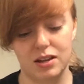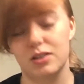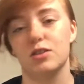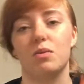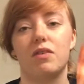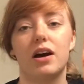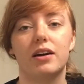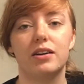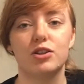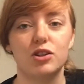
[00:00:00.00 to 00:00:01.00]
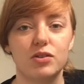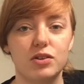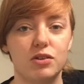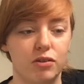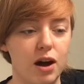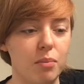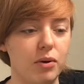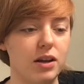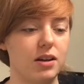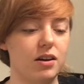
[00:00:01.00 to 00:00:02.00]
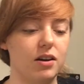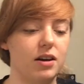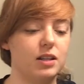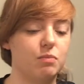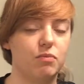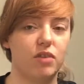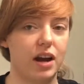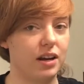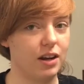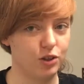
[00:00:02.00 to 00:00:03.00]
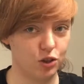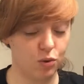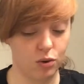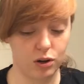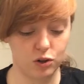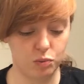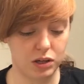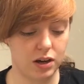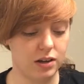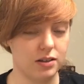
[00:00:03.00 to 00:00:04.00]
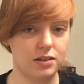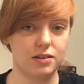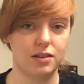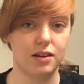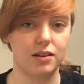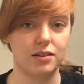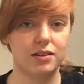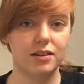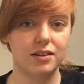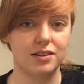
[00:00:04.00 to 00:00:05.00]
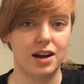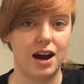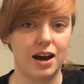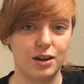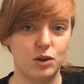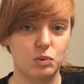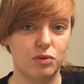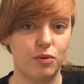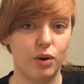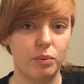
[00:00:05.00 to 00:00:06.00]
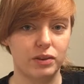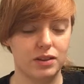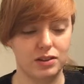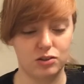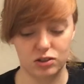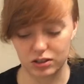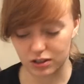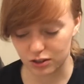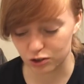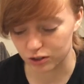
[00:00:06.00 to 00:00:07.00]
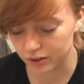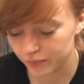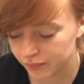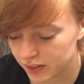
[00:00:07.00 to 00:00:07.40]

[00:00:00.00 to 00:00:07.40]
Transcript: So we've got conditioner in this little cup right here. It's reddish orange because the dye I used before, but that's just conditioner.